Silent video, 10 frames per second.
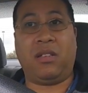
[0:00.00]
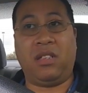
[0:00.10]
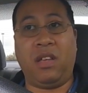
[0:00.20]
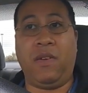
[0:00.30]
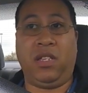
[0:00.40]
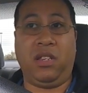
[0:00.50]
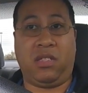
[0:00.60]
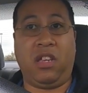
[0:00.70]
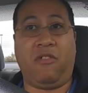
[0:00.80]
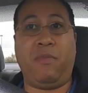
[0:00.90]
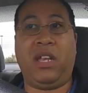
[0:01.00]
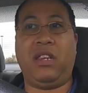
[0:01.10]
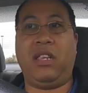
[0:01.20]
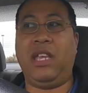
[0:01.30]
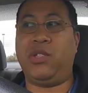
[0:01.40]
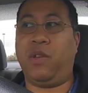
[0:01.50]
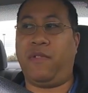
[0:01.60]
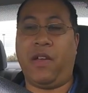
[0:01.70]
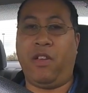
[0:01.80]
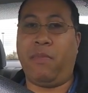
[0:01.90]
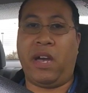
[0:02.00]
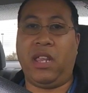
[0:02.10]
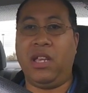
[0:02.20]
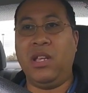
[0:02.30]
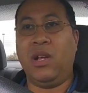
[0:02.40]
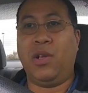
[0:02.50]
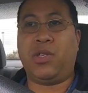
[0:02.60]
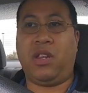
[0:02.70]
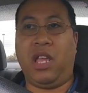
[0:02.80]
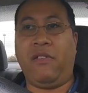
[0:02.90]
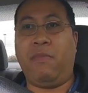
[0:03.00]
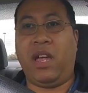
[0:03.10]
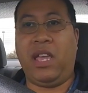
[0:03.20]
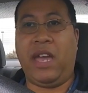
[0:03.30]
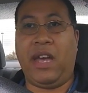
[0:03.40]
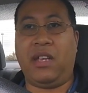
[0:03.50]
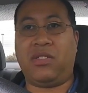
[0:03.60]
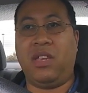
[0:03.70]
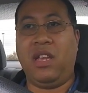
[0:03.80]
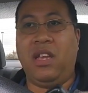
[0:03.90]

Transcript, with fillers: the convention itself, making it easier for everybody so that everybody has